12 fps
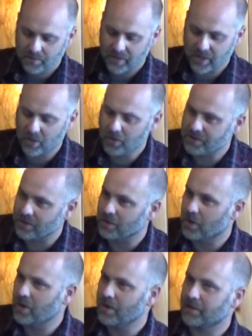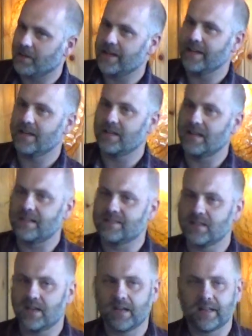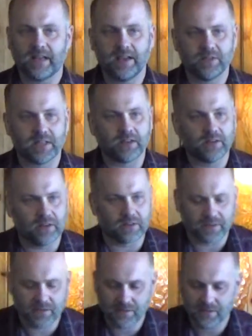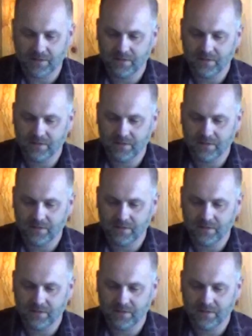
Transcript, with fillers: Behold your Lord laying aside heaven and earth